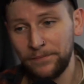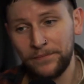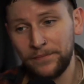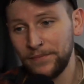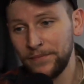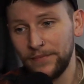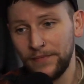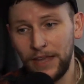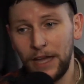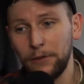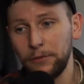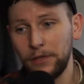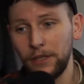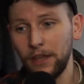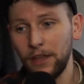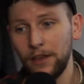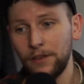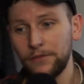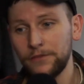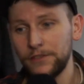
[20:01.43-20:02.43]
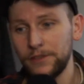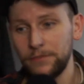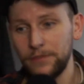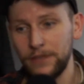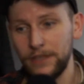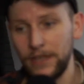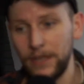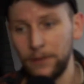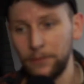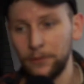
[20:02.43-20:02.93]
I would love to be
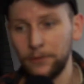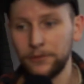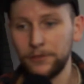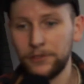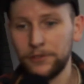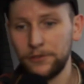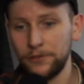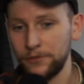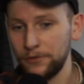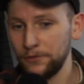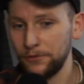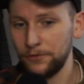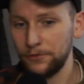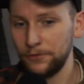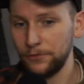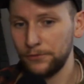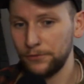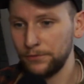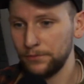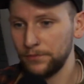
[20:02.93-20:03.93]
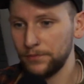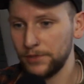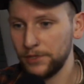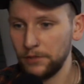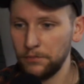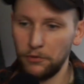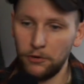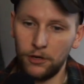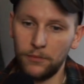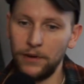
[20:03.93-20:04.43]
able to
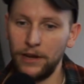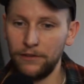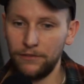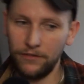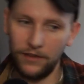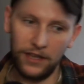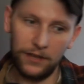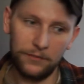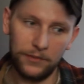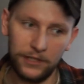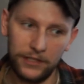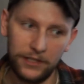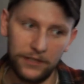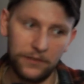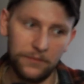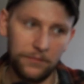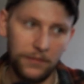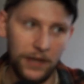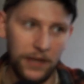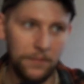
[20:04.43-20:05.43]
support my family by